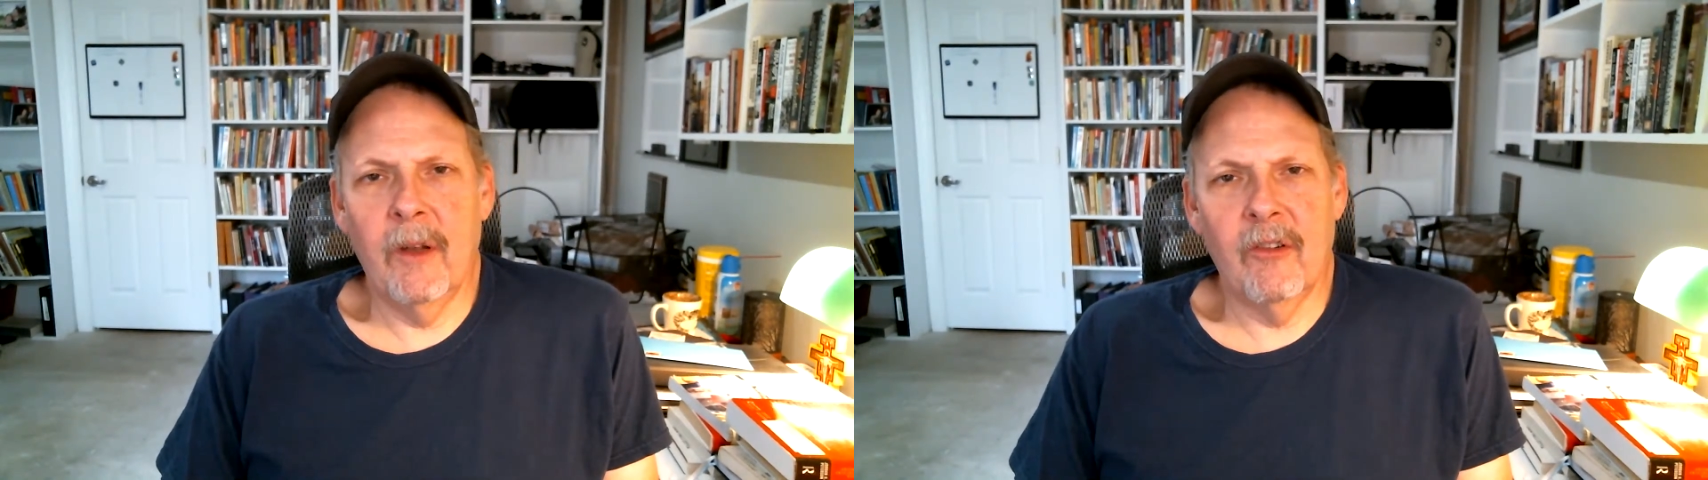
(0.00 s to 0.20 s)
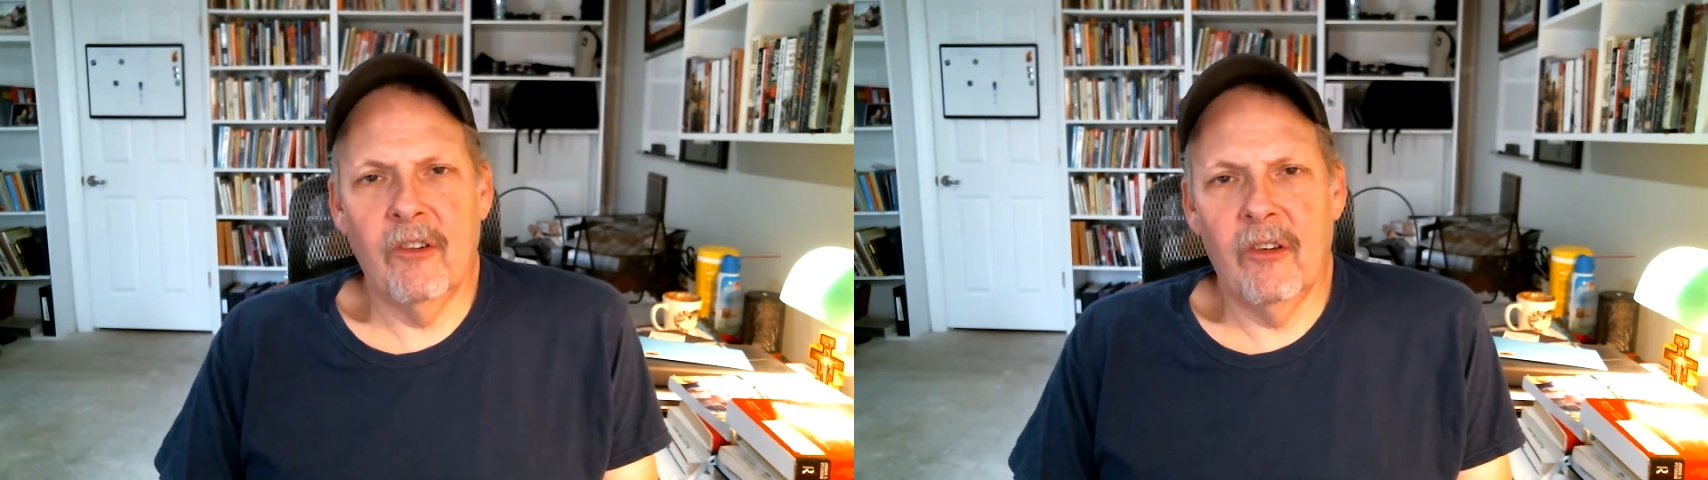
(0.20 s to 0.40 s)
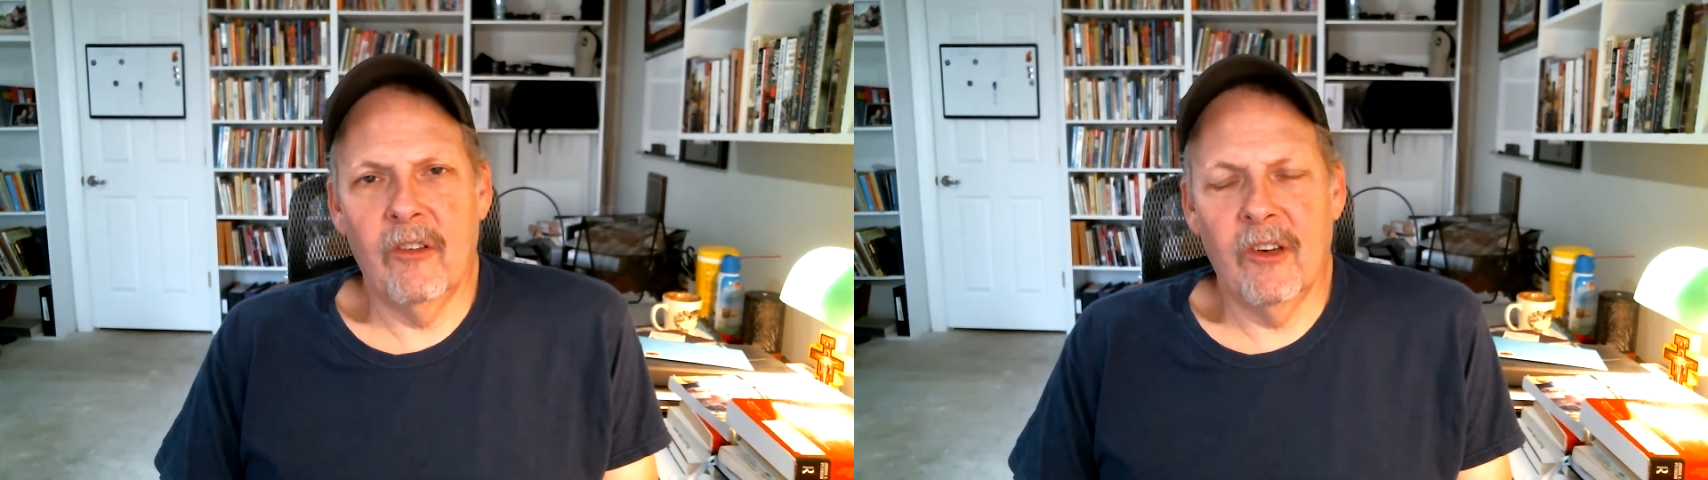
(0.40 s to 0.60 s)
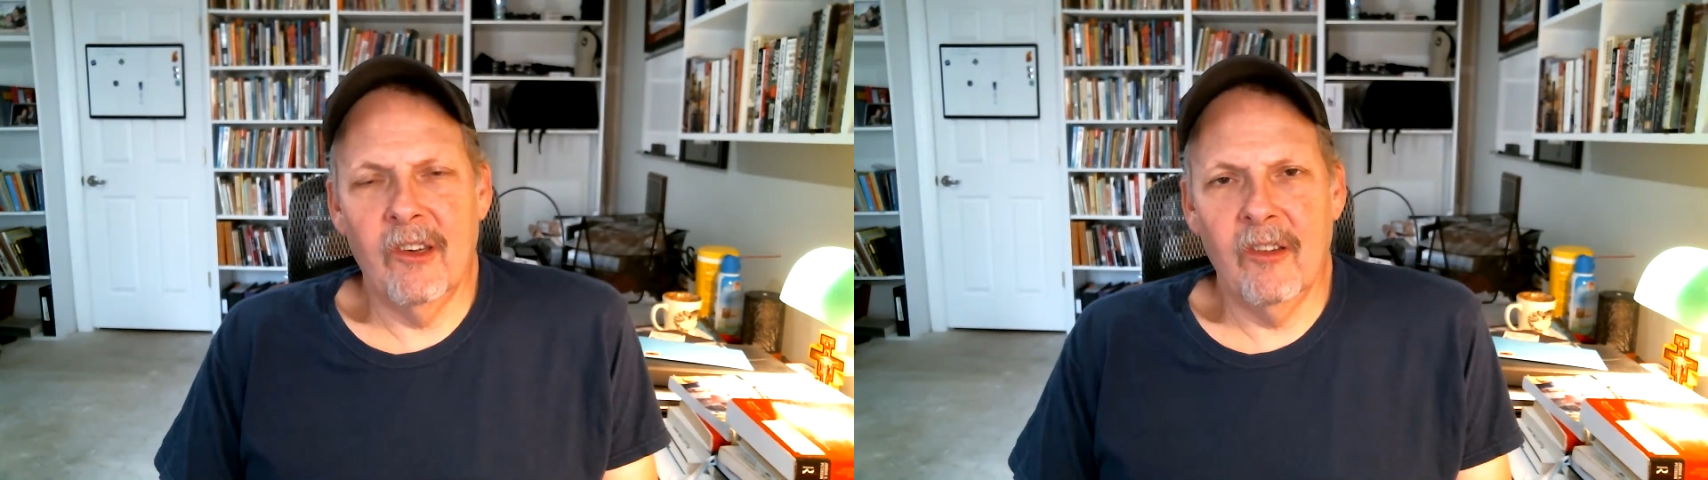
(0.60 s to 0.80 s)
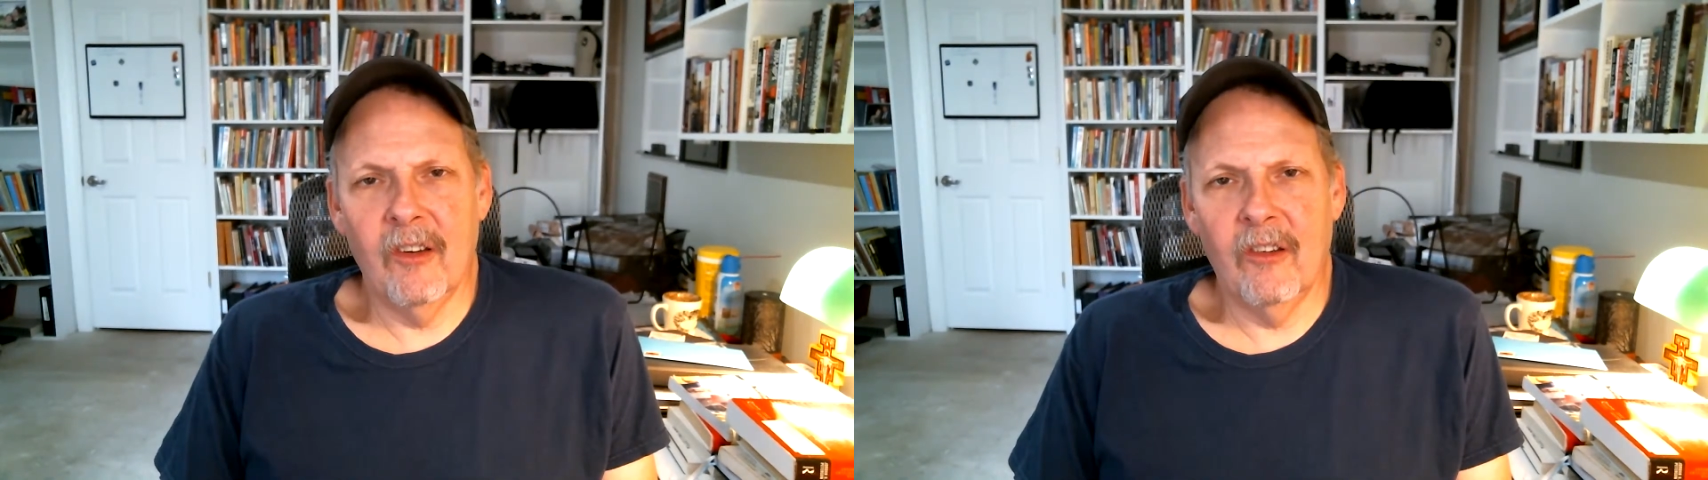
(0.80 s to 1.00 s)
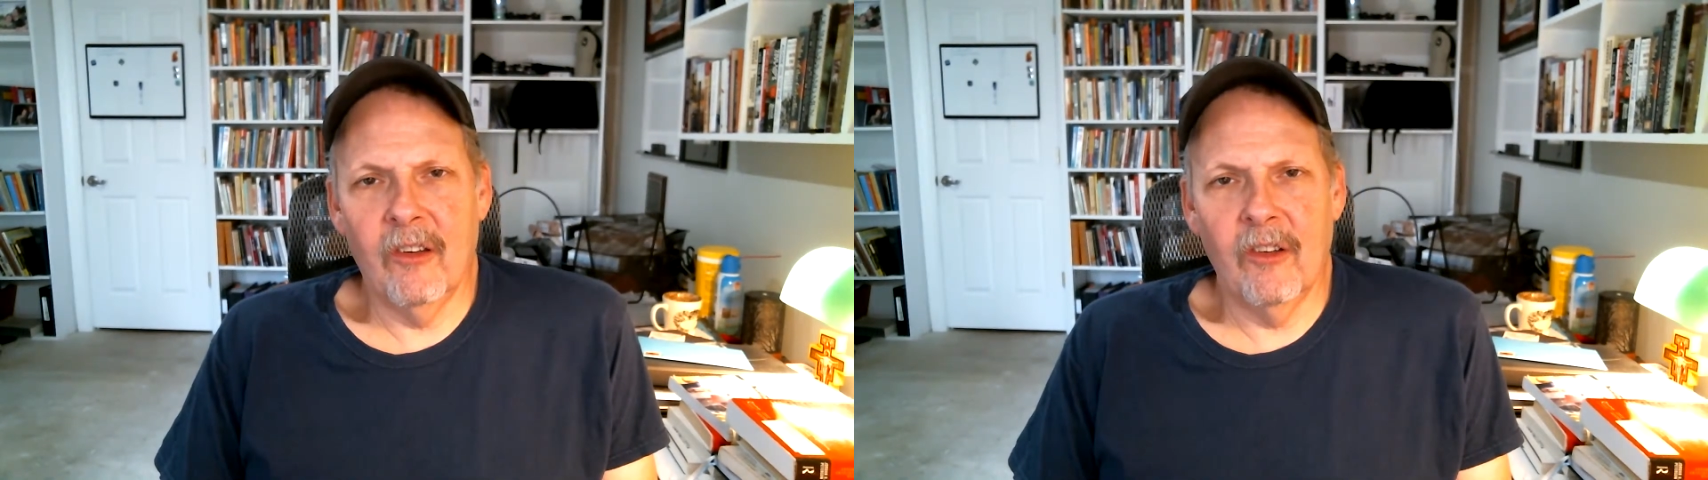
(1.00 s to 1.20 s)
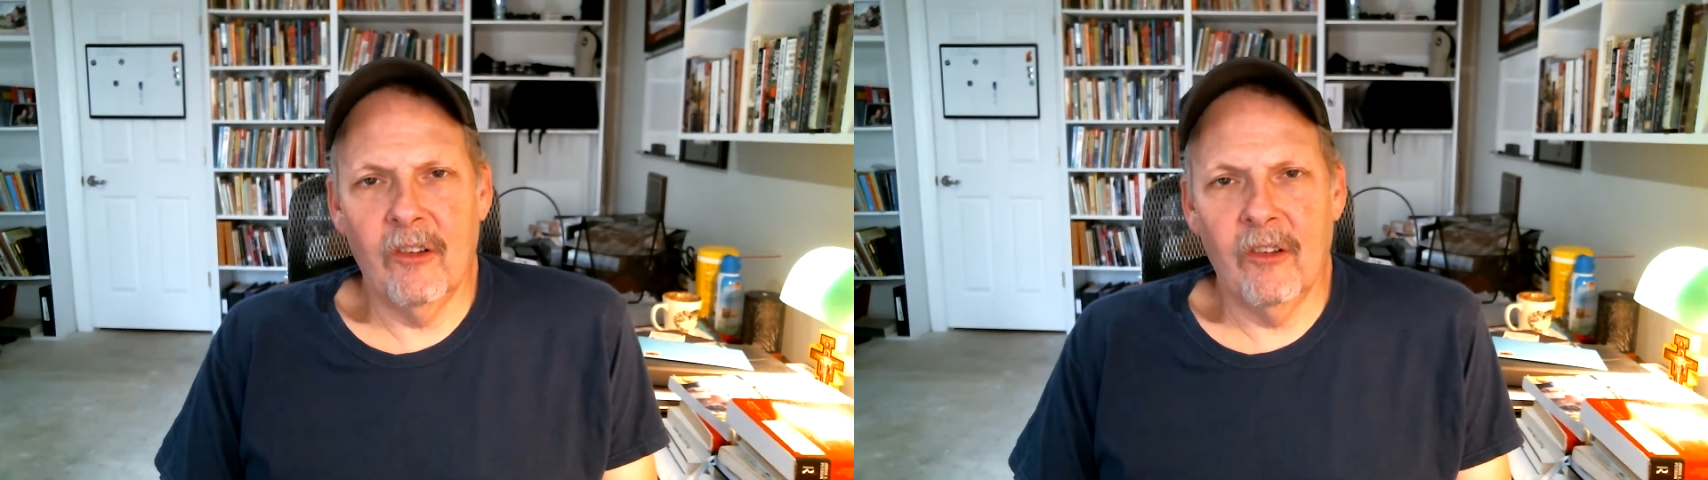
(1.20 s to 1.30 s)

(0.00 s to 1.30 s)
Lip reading: interested in statistics because